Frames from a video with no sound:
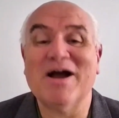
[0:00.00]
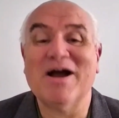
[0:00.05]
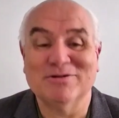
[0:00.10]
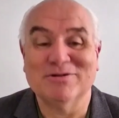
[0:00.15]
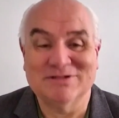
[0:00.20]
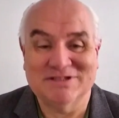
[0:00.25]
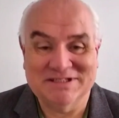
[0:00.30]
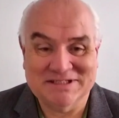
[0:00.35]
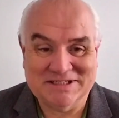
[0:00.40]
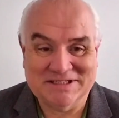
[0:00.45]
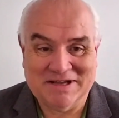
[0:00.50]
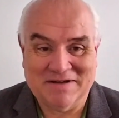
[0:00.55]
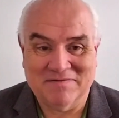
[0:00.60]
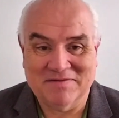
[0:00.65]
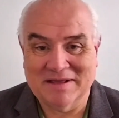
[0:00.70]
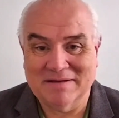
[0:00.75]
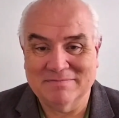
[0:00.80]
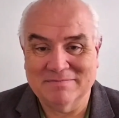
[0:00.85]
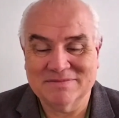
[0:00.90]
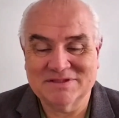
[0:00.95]
thousands
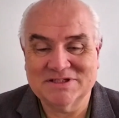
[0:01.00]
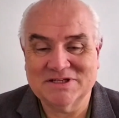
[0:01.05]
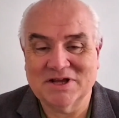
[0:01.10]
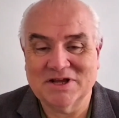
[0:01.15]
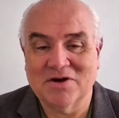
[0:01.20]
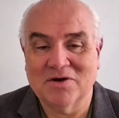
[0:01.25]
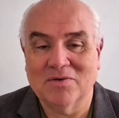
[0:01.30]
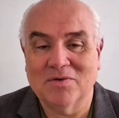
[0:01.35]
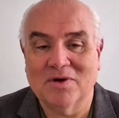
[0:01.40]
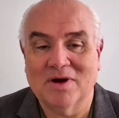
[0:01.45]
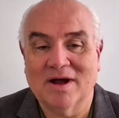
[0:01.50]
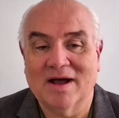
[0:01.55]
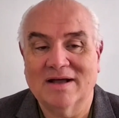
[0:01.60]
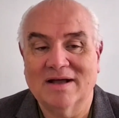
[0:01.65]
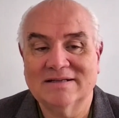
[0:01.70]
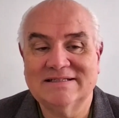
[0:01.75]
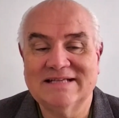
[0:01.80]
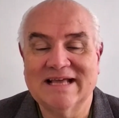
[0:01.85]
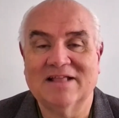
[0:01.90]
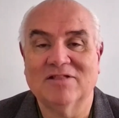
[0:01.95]
of them.
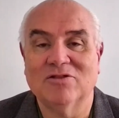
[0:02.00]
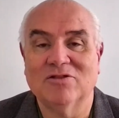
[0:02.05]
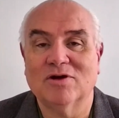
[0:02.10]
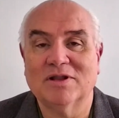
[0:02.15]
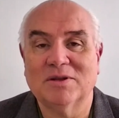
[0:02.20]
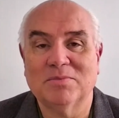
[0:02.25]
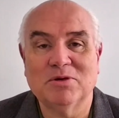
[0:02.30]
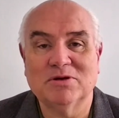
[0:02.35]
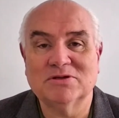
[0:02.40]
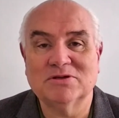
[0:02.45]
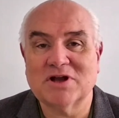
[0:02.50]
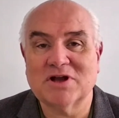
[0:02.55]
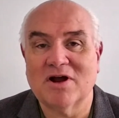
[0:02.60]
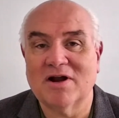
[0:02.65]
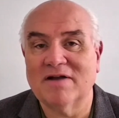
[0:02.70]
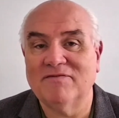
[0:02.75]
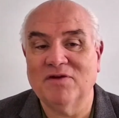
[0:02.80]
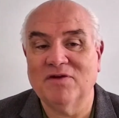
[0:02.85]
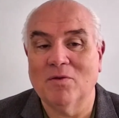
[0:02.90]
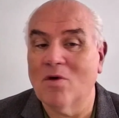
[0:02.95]
So take a look at the
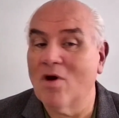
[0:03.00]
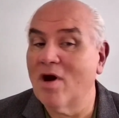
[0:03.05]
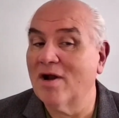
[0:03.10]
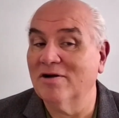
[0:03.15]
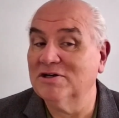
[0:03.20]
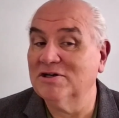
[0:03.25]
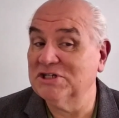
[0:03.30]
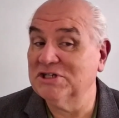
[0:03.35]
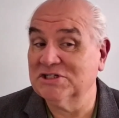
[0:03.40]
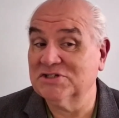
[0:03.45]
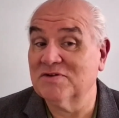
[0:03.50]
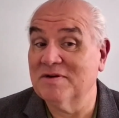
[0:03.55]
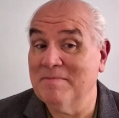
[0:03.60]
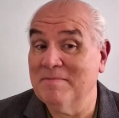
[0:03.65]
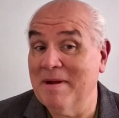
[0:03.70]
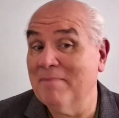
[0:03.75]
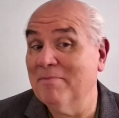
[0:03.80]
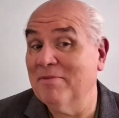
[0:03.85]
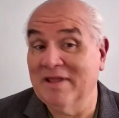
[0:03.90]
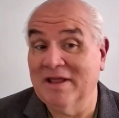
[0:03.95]
postcard if you want, or just
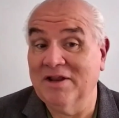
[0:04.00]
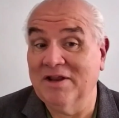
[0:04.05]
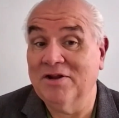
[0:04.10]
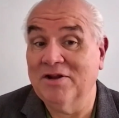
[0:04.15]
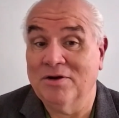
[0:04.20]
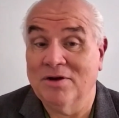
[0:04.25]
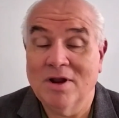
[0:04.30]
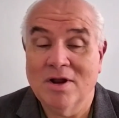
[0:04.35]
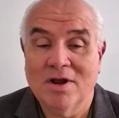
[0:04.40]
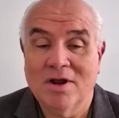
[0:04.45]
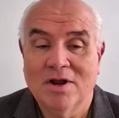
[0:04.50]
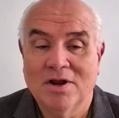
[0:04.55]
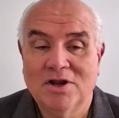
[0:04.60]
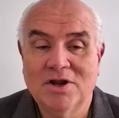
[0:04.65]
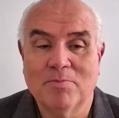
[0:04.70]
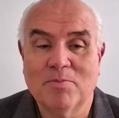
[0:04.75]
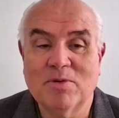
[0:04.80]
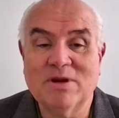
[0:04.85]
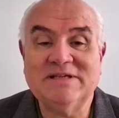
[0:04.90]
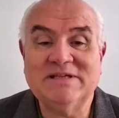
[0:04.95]
remember that
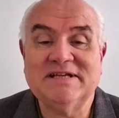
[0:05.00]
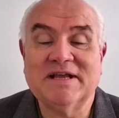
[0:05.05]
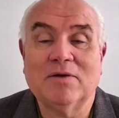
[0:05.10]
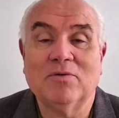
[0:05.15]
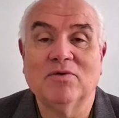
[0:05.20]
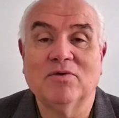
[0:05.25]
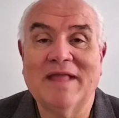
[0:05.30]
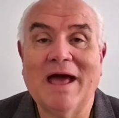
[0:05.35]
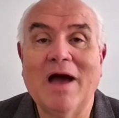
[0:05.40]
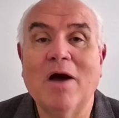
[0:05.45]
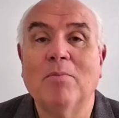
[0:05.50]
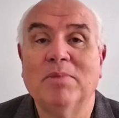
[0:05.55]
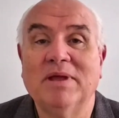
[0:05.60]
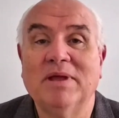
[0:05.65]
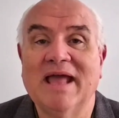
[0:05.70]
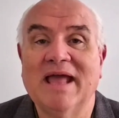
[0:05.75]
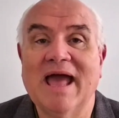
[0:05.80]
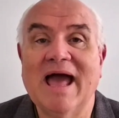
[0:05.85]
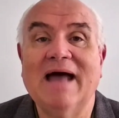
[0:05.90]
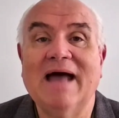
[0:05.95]
your precinct will now
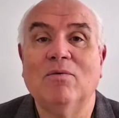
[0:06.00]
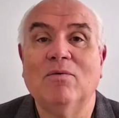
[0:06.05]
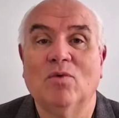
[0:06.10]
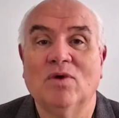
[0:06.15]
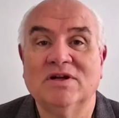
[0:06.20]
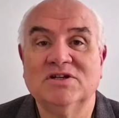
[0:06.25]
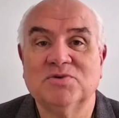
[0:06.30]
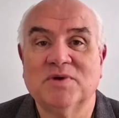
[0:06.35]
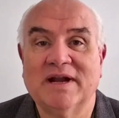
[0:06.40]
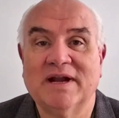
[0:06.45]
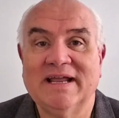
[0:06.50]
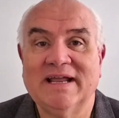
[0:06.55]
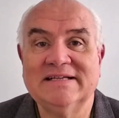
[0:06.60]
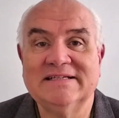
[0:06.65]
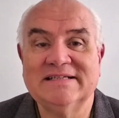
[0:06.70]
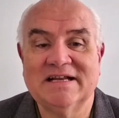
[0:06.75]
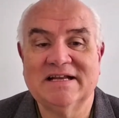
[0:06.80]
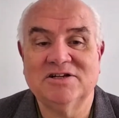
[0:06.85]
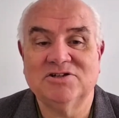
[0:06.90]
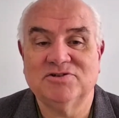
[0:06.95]
be at
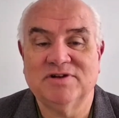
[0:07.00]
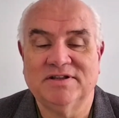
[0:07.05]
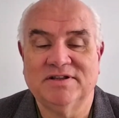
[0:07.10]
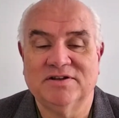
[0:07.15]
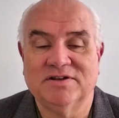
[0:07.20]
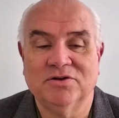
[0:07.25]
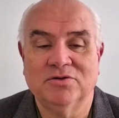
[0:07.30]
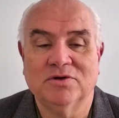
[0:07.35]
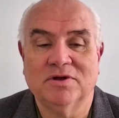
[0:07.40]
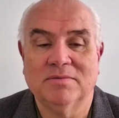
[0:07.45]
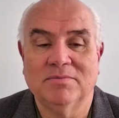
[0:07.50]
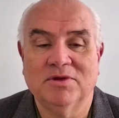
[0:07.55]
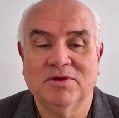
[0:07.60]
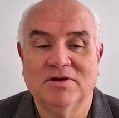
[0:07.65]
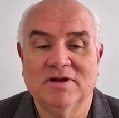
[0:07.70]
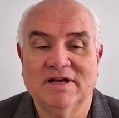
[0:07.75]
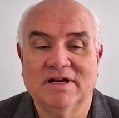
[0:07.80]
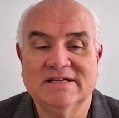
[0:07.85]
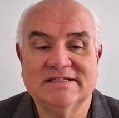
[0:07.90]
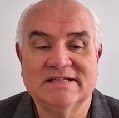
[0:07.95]
128 Center Street, the new
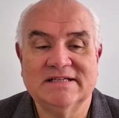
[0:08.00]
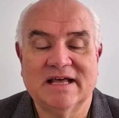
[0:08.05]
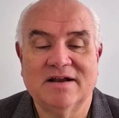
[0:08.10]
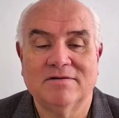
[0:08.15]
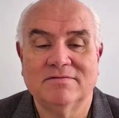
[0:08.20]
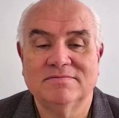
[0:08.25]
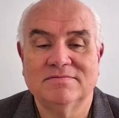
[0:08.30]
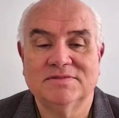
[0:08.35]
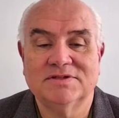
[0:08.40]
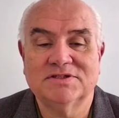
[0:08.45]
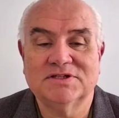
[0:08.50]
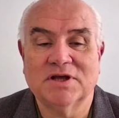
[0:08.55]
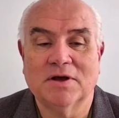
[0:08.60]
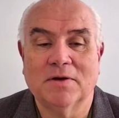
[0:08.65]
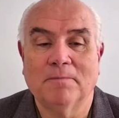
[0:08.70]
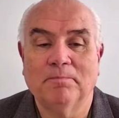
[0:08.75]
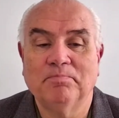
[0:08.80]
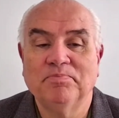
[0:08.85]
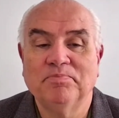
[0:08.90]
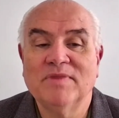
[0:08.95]
community center.
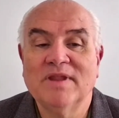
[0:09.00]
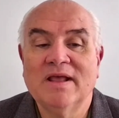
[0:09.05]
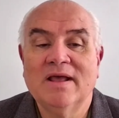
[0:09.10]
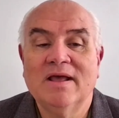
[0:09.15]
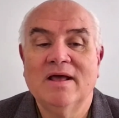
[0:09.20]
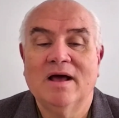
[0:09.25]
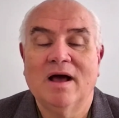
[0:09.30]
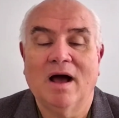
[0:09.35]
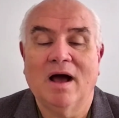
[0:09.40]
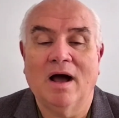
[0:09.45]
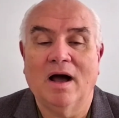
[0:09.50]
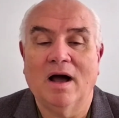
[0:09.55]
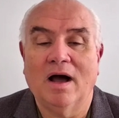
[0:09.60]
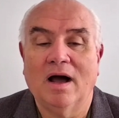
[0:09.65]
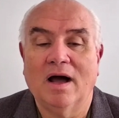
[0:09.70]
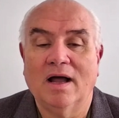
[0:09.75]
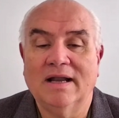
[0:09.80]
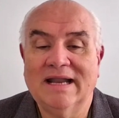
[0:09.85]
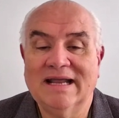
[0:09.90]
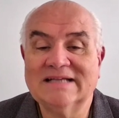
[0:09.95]
So
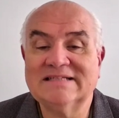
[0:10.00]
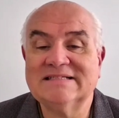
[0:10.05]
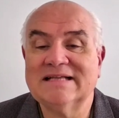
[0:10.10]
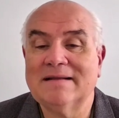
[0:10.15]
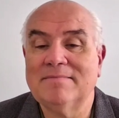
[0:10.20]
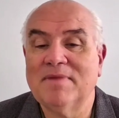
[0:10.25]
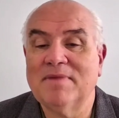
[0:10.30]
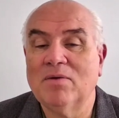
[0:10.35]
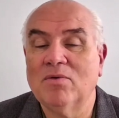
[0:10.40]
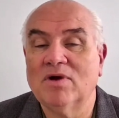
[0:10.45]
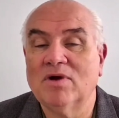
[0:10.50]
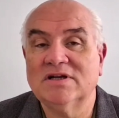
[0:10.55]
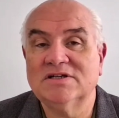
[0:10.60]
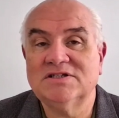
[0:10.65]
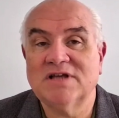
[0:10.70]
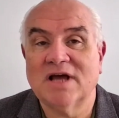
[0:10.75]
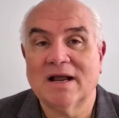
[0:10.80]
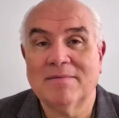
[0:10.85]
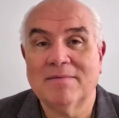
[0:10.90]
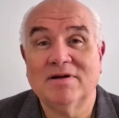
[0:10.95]
next item I want to
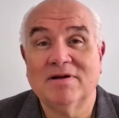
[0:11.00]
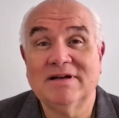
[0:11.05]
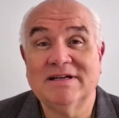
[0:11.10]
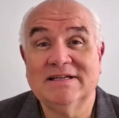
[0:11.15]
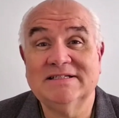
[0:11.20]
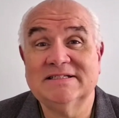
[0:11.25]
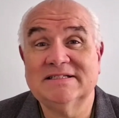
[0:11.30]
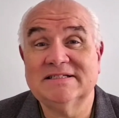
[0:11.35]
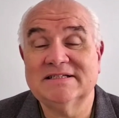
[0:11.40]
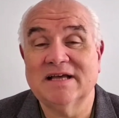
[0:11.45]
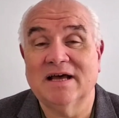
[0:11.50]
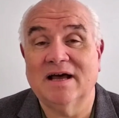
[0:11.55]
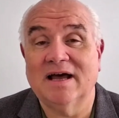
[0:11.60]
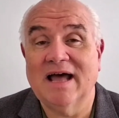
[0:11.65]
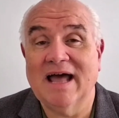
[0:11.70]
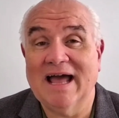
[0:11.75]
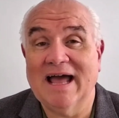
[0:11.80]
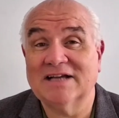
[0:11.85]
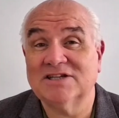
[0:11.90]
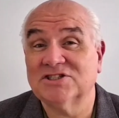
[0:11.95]
talk about is
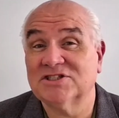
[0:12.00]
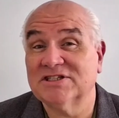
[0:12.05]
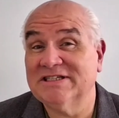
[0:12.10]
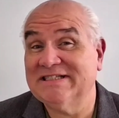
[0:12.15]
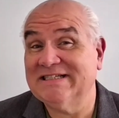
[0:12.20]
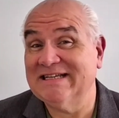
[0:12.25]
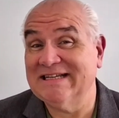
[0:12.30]
actually